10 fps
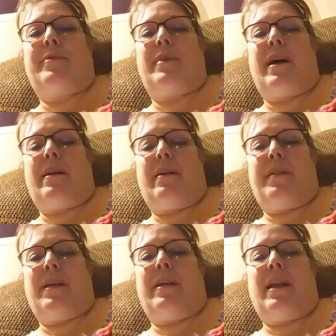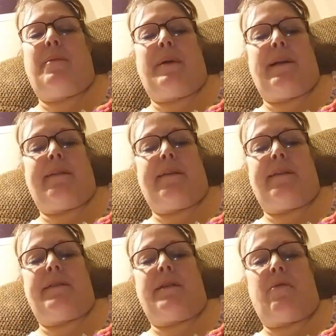I don't think anybody's going
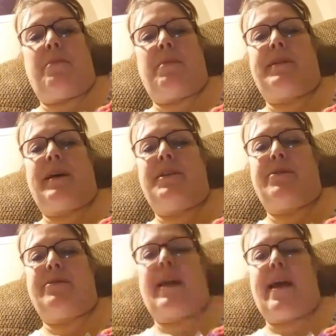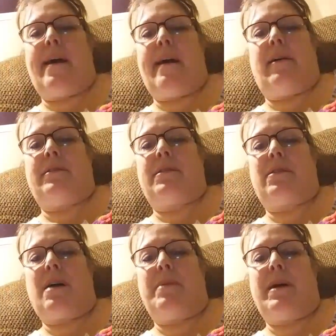to show up besides you gals, so
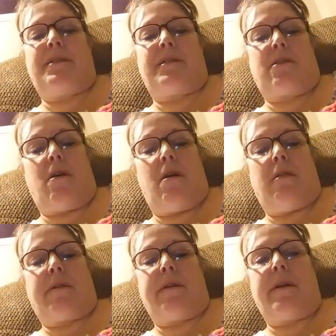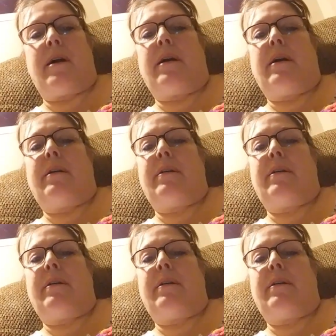I might just call it a night.